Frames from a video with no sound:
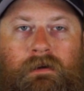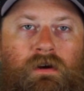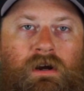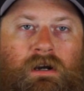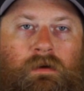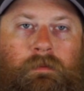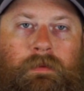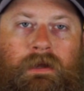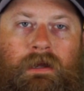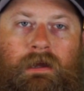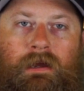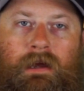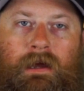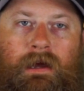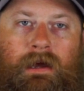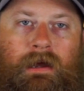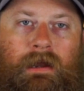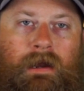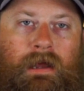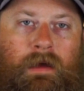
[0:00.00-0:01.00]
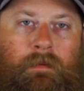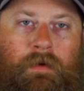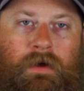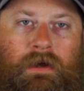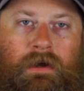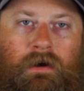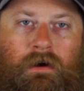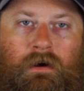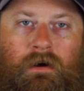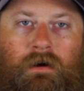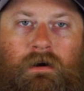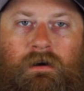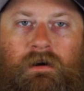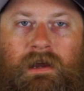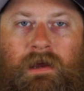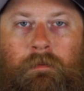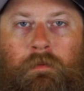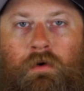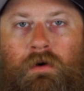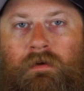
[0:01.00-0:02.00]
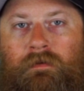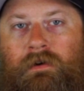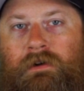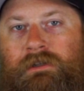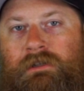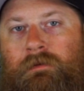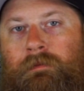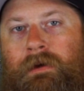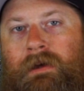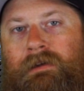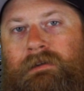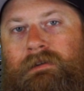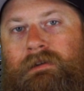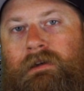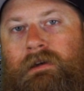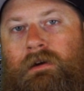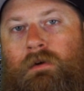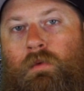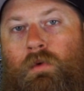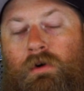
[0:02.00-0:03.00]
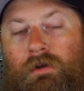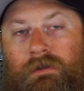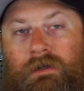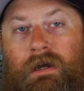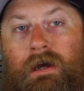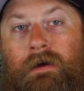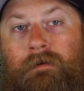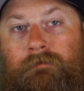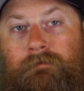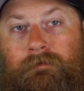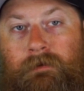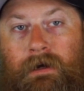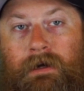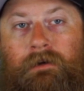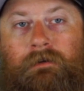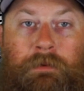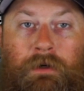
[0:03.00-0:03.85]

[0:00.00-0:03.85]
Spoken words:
We're gonna be at MIR, Import versus Domestic World Cup Final.